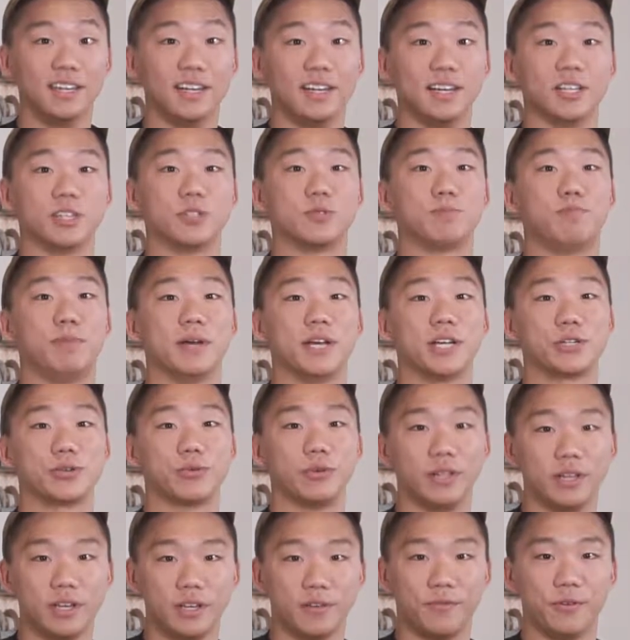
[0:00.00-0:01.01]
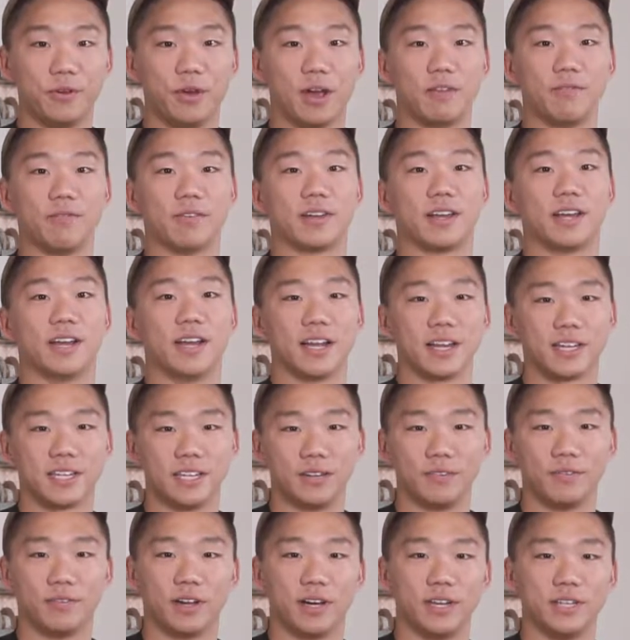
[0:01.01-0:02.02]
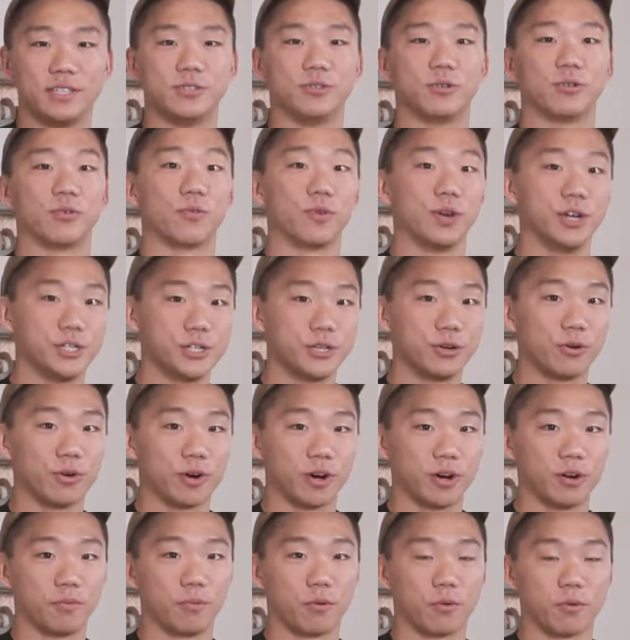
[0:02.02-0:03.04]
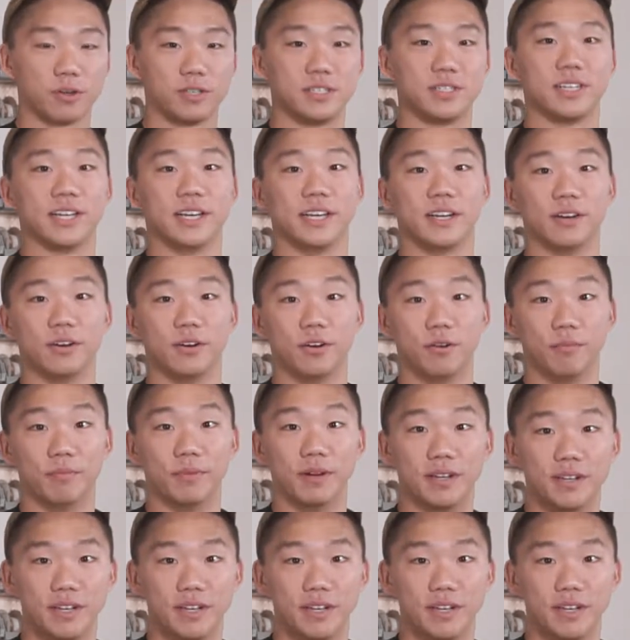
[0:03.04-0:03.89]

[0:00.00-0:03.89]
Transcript: especially if you have a connecting flight to a regional airport to get home.